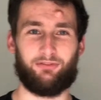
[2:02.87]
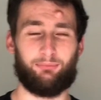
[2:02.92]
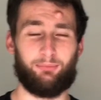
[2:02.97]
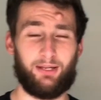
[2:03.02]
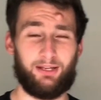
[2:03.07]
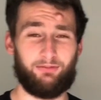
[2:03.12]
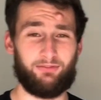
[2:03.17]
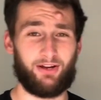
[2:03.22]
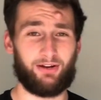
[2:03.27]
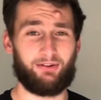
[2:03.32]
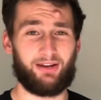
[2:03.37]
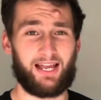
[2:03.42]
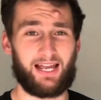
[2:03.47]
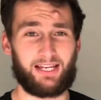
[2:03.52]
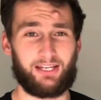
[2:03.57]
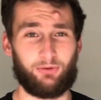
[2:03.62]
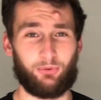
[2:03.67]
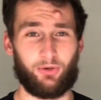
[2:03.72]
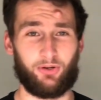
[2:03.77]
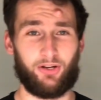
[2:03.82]
be very
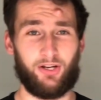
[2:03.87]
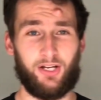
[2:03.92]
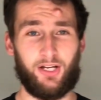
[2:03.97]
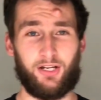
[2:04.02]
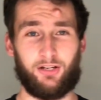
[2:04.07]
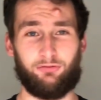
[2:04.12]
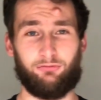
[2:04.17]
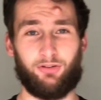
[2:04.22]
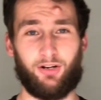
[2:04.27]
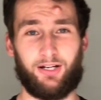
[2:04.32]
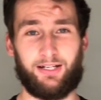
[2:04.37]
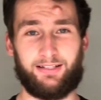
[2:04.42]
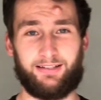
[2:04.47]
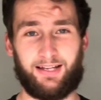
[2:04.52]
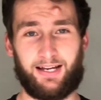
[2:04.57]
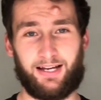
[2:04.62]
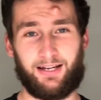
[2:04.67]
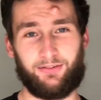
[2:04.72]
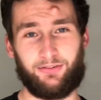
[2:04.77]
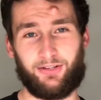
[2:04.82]
accurate, write
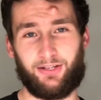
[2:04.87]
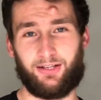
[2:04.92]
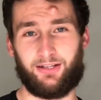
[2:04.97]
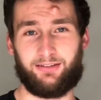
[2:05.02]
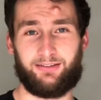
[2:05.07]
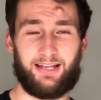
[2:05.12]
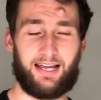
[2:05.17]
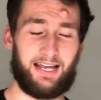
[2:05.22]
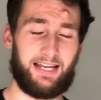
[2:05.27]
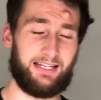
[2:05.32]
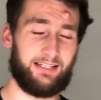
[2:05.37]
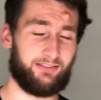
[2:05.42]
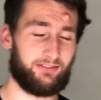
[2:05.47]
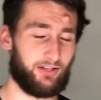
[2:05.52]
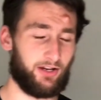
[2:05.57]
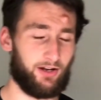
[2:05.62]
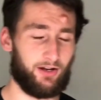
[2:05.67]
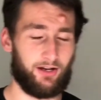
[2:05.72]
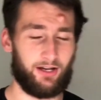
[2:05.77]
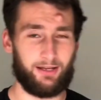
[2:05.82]
down the date,
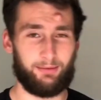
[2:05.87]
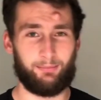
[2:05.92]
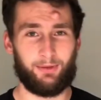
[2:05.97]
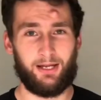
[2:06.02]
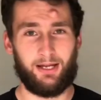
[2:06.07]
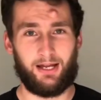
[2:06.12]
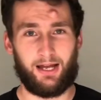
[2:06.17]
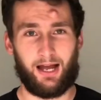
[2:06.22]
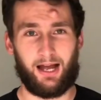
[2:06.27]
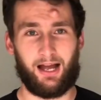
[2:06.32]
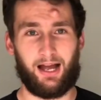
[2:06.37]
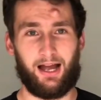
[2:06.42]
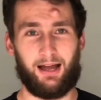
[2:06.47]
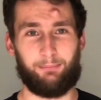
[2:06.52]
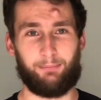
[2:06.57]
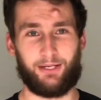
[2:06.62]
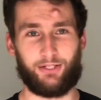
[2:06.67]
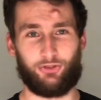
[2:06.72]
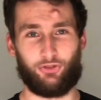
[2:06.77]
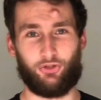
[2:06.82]
time,
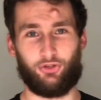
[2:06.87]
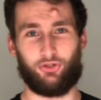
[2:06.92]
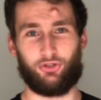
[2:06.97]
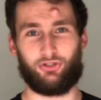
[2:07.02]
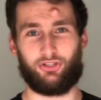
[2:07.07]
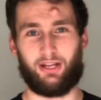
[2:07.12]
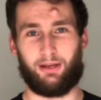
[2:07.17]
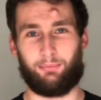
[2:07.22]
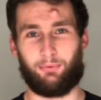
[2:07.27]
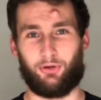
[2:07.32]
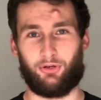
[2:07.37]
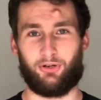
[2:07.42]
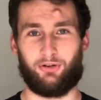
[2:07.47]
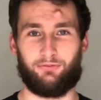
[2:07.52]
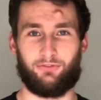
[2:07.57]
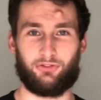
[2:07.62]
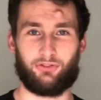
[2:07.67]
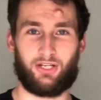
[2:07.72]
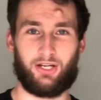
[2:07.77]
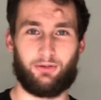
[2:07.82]
and make sure you step on and
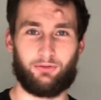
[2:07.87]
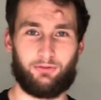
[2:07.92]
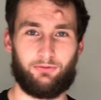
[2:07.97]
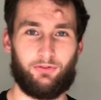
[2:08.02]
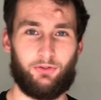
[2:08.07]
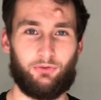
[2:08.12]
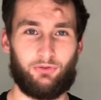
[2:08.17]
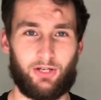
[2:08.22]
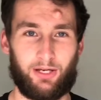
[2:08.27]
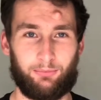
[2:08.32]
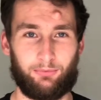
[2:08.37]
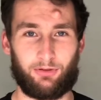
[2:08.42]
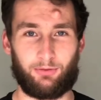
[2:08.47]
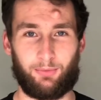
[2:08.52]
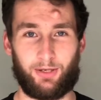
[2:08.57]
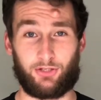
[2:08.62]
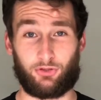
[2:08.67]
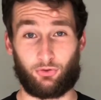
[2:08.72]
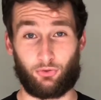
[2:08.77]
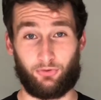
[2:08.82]
off the scales a few times to
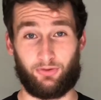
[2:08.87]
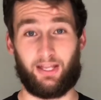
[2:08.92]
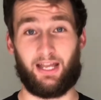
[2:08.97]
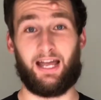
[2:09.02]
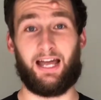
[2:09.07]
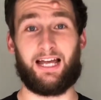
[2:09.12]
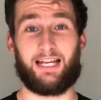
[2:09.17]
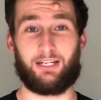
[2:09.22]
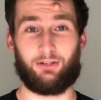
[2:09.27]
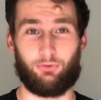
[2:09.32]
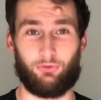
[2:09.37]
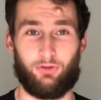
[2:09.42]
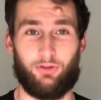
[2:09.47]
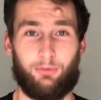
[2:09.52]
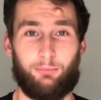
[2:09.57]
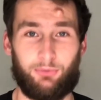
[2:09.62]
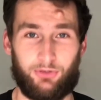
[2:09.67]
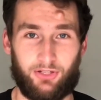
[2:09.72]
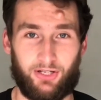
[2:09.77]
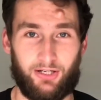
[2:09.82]
make sure they're accurate
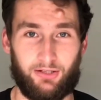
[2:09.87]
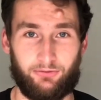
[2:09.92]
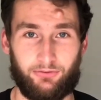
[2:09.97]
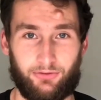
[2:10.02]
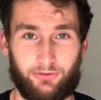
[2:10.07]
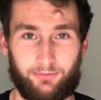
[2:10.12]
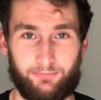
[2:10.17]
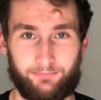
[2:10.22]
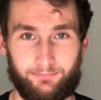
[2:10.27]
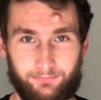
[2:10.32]
themselves.